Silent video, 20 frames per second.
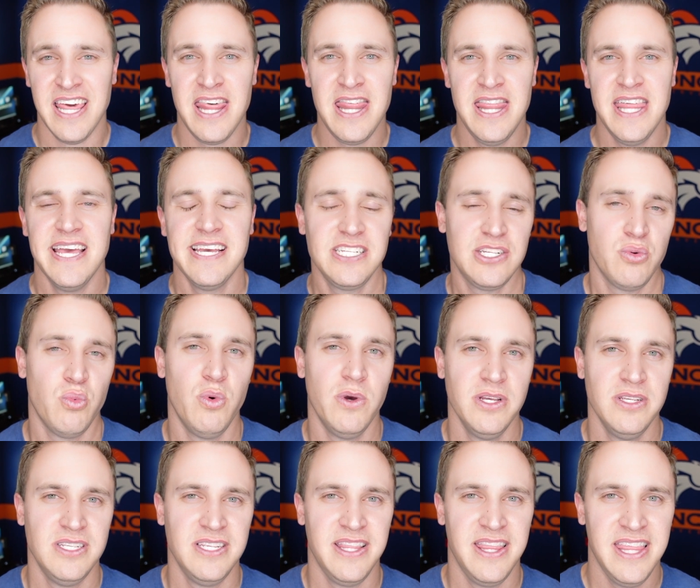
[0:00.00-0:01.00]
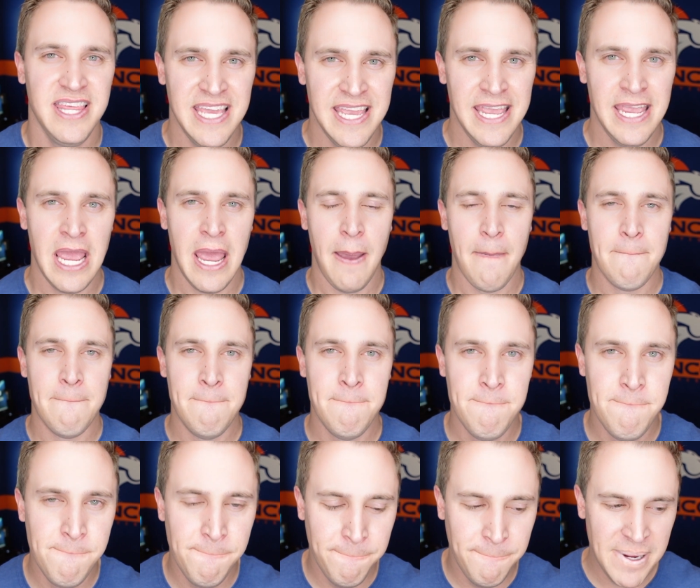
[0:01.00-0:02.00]
This was the
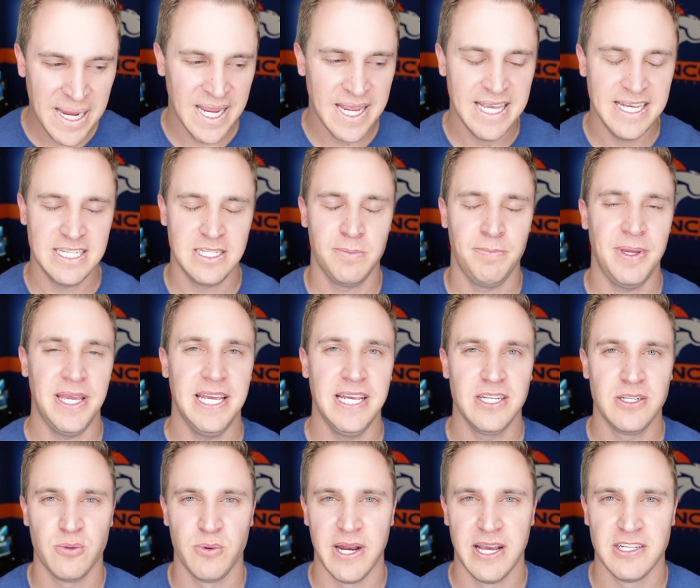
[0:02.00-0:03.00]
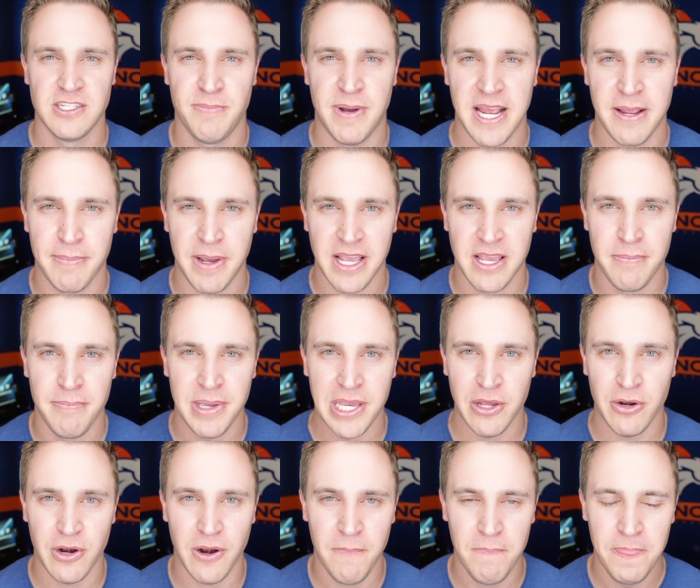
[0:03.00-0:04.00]
biggest piece when I was buying my
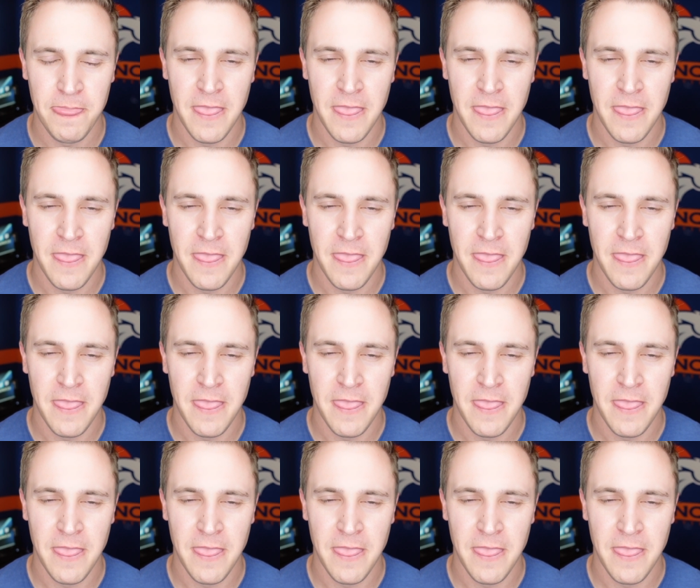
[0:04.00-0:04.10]
computer.